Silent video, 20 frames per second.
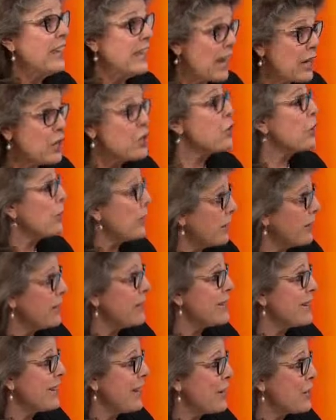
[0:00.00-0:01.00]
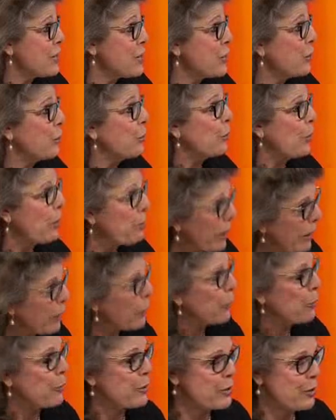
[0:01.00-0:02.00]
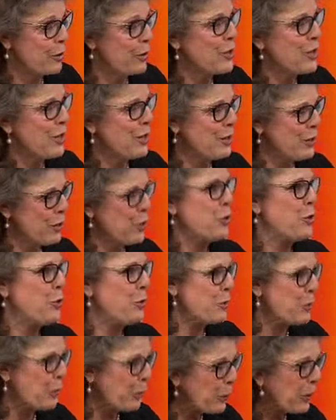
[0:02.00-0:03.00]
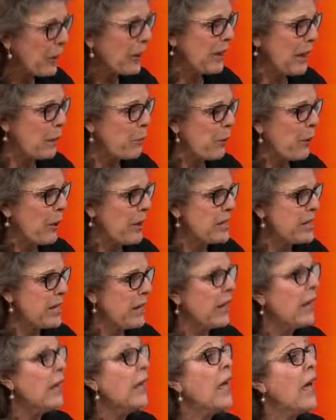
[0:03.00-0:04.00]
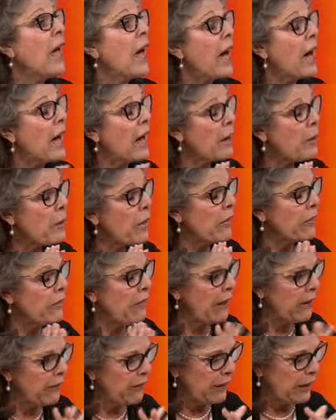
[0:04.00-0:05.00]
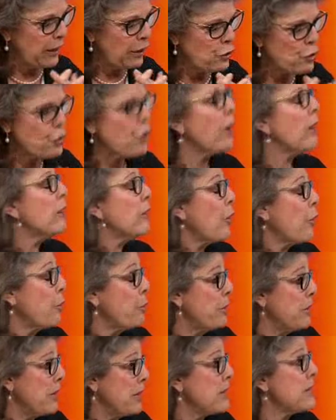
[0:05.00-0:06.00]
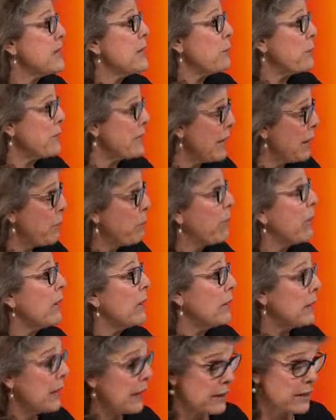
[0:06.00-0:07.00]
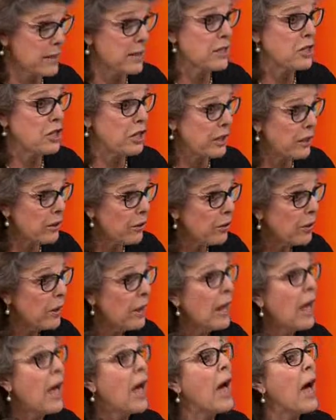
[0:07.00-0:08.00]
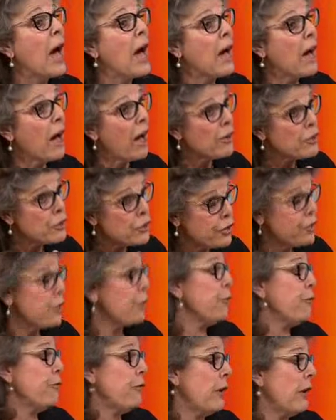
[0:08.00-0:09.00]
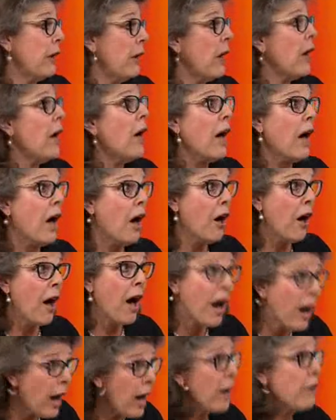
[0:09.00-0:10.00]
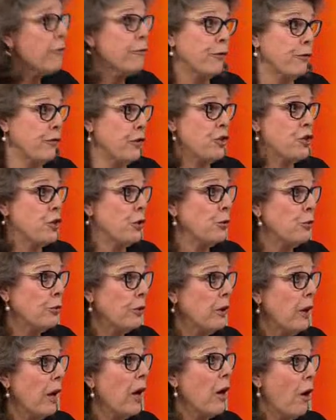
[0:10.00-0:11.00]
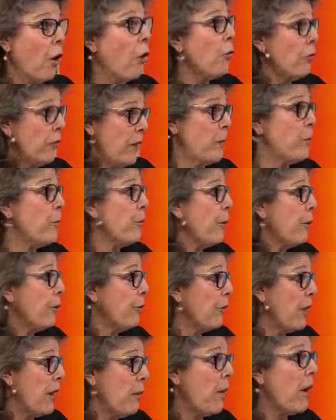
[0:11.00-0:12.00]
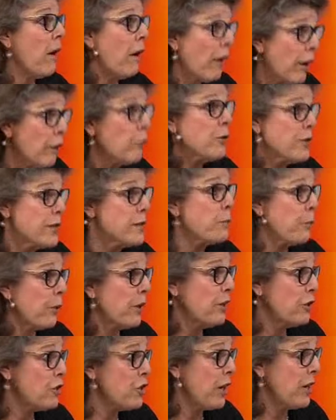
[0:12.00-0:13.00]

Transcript: national and international medical research institutes all collaborating. The trial opened in September last year. So far, half of the children on that program are high-risk brain